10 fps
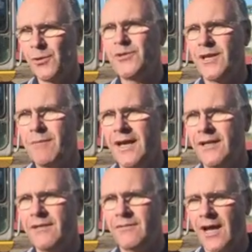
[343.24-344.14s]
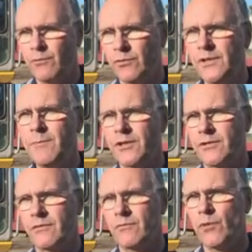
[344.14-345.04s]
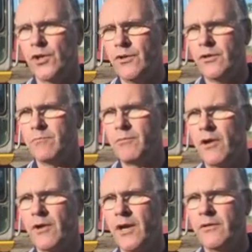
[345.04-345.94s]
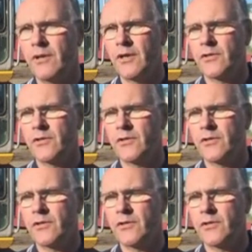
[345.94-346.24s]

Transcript: losing money, they will limit what you can borrow